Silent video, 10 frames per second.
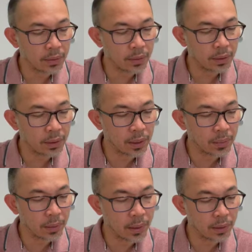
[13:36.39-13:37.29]
to describe
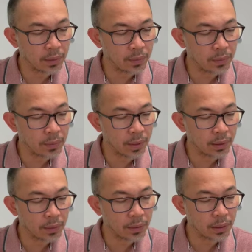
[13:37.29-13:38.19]
how you would
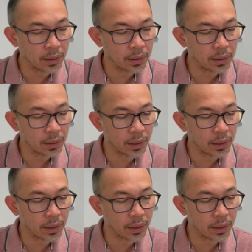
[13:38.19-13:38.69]
recognize